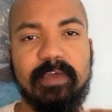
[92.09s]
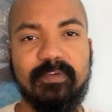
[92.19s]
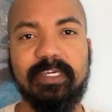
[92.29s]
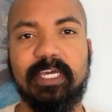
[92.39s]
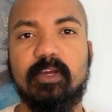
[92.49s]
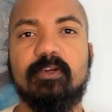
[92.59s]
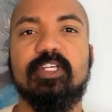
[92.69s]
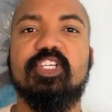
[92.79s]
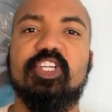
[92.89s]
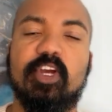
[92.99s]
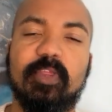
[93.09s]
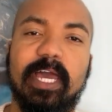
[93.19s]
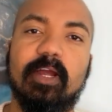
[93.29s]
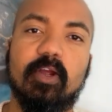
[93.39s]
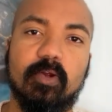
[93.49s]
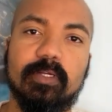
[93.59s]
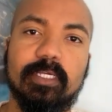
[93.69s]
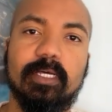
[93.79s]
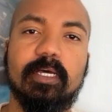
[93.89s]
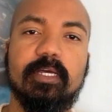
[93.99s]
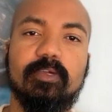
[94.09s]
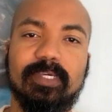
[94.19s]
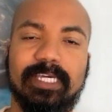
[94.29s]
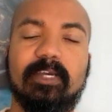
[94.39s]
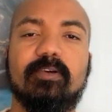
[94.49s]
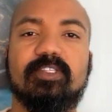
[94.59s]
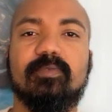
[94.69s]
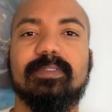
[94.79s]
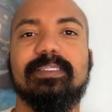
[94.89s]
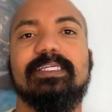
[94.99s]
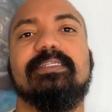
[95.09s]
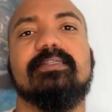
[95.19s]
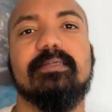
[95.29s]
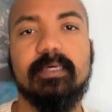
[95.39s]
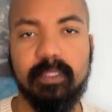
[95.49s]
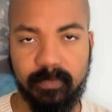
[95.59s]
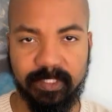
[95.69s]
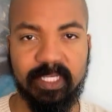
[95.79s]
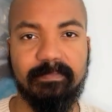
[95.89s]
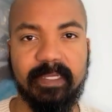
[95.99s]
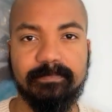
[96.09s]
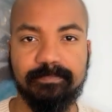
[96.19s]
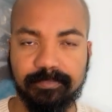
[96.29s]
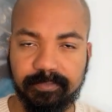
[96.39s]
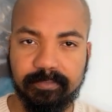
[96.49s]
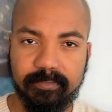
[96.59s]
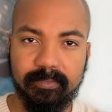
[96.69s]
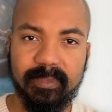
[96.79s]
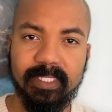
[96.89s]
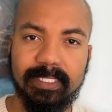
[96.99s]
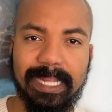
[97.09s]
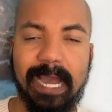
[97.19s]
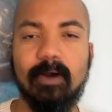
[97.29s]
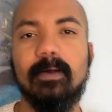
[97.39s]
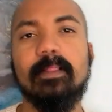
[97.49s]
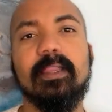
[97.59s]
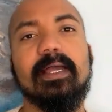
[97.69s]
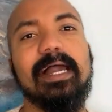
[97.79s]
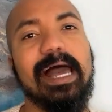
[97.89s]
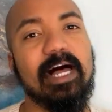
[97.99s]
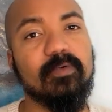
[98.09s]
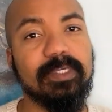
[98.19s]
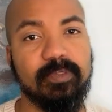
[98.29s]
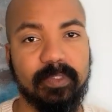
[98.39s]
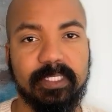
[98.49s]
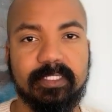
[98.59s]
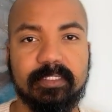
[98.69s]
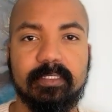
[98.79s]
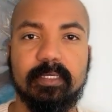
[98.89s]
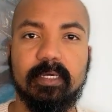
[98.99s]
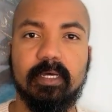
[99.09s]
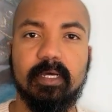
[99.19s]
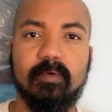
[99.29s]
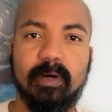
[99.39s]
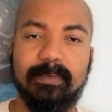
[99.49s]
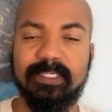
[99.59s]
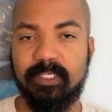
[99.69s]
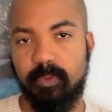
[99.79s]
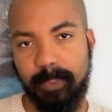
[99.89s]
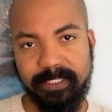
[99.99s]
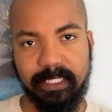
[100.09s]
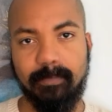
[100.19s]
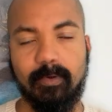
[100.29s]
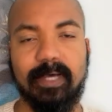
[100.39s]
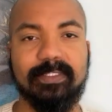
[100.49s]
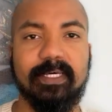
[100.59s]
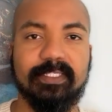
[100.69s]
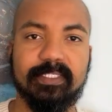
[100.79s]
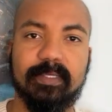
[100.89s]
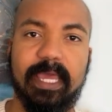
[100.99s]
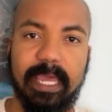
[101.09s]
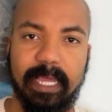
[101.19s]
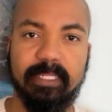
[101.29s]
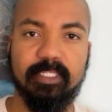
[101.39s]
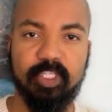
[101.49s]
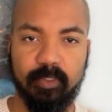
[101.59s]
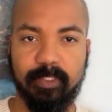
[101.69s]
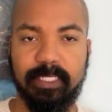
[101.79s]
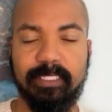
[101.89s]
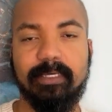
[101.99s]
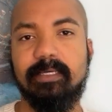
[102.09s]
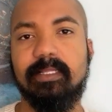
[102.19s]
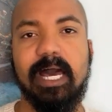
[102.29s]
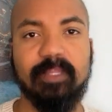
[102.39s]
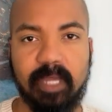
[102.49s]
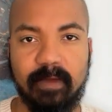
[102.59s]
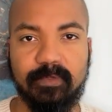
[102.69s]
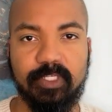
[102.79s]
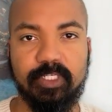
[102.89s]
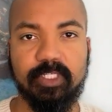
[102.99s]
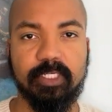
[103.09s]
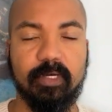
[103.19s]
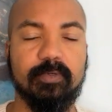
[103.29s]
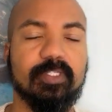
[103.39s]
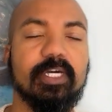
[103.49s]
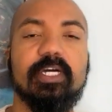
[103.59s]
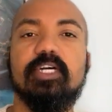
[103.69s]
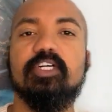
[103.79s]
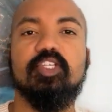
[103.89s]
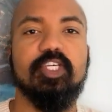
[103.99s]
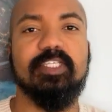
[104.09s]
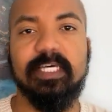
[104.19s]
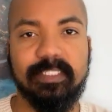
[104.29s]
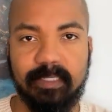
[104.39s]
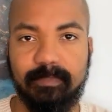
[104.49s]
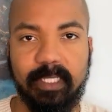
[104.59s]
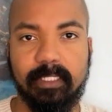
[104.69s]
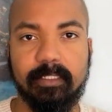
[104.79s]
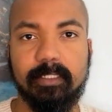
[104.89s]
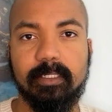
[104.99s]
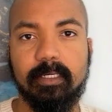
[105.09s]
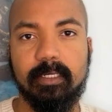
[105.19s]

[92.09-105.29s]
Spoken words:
If you can get her to share that hurt, you can get her to release the resentment. Now, how do we do this? Well, it's a 3-step process. And generally how the conversation goes, she says something